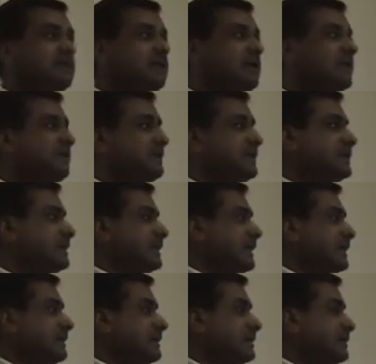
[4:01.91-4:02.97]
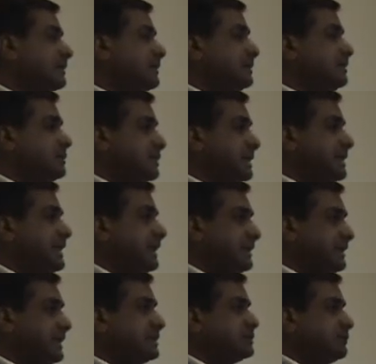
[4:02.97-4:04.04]
left in that, you are
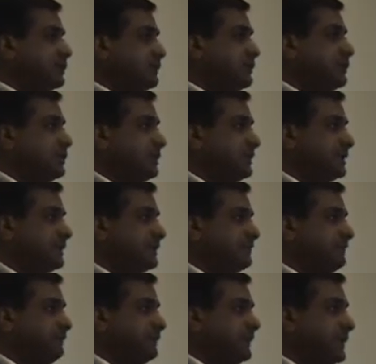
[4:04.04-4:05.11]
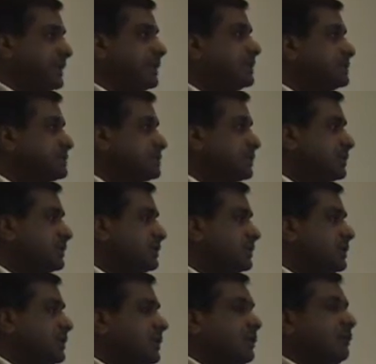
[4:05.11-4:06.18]
dead. That's what we call it.
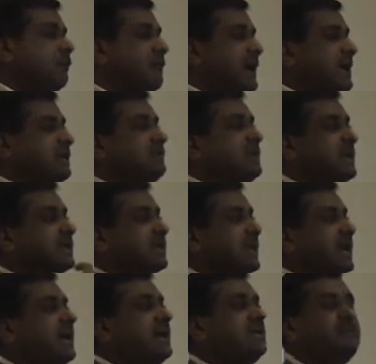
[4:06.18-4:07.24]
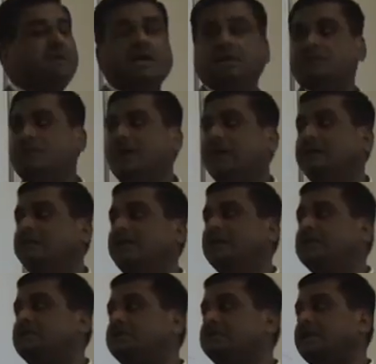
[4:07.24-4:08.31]
So while we are alive and while we
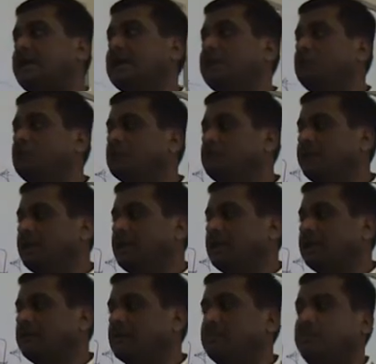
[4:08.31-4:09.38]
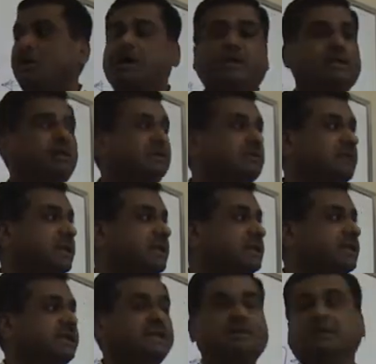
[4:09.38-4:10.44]
are trying to build our body on
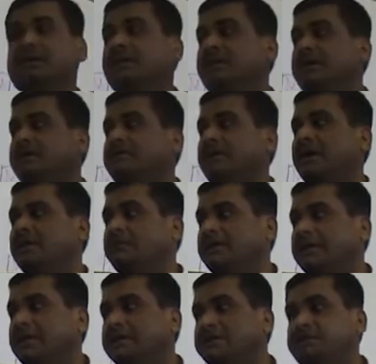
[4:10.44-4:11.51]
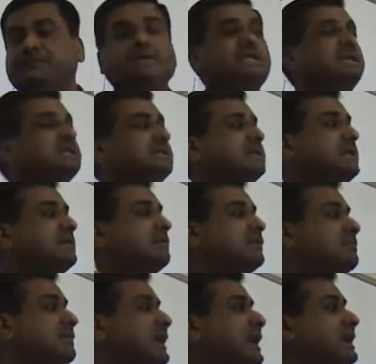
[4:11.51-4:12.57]
one thing and while we are experiencing
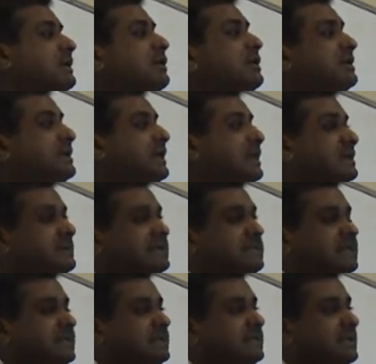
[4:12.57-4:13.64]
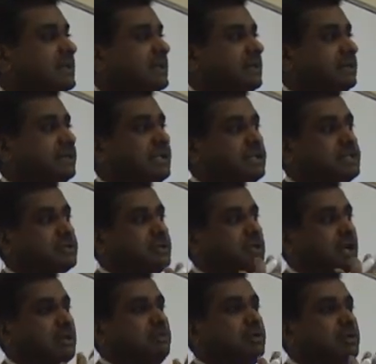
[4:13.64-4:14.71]
our mind on the other thing, there should
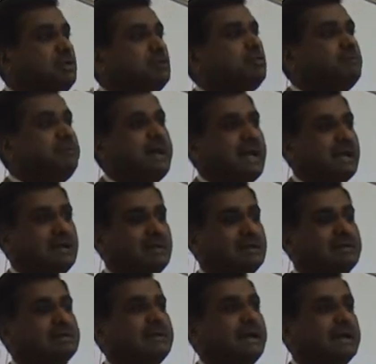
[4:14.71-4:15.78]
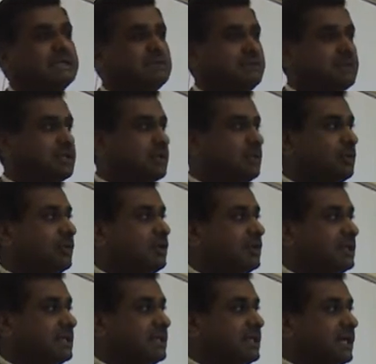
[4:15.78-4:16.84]
not be two parallel tracks which are going
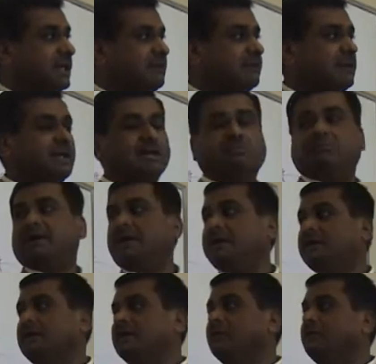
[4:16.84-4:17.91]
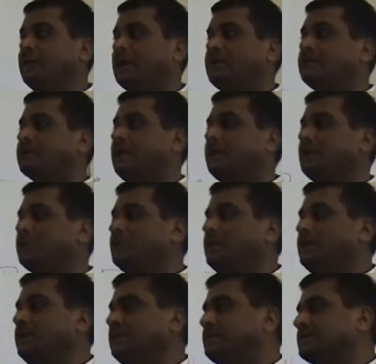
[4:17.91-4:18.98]
on in life, but we are trying to
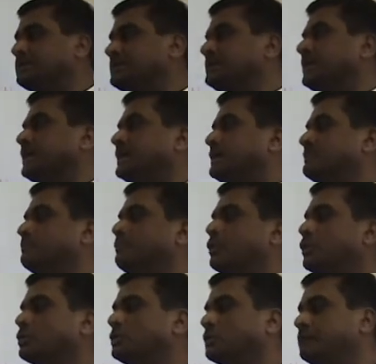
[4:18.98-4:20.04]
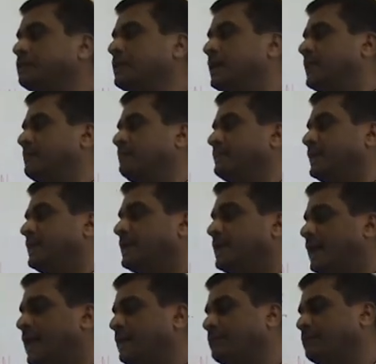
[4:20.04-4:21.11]
intersect both of them
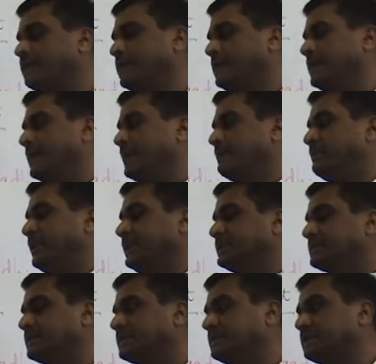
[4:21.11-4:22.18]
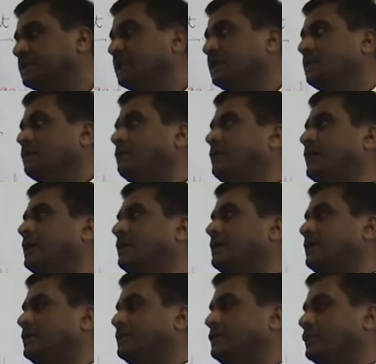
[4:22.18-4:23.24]
in everyday basis,
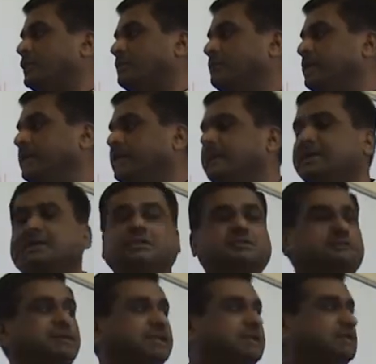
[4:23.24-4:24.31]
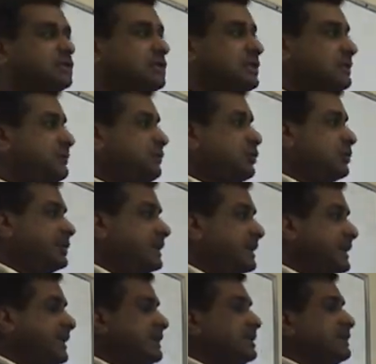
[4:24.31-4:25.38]
where you are bringing the spiritual
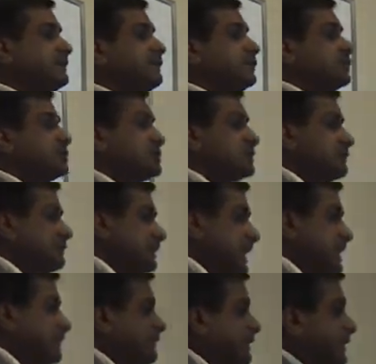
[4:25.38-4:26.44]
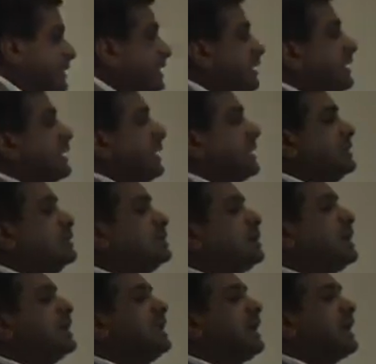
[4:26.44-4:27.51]
component in, the force of life in, and you
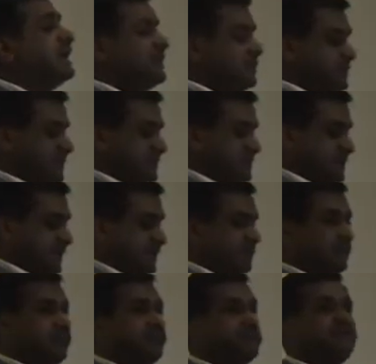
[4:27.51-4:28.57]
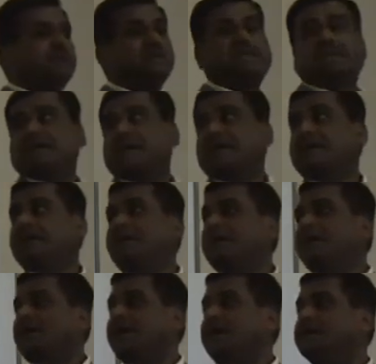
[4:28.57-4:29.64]
align yourself with that
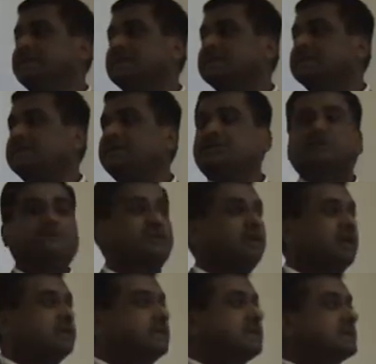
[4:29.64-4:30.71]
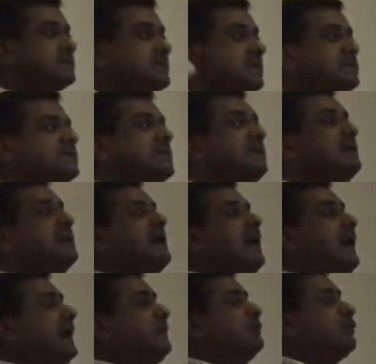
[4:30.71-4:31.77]
higher state of consciousness.
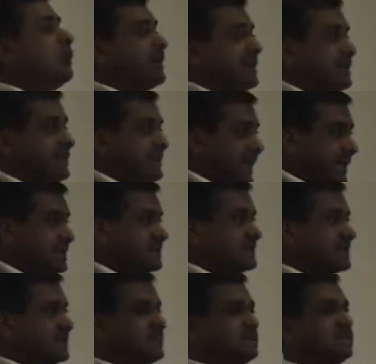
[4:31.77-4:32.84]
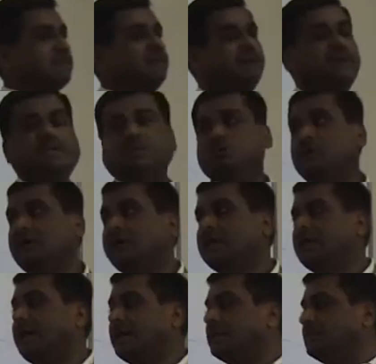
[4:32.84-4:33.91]
And what it does is, when you
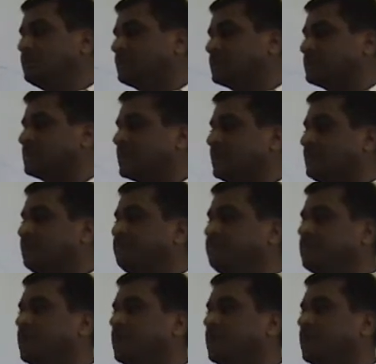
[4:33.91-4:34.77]
align yourself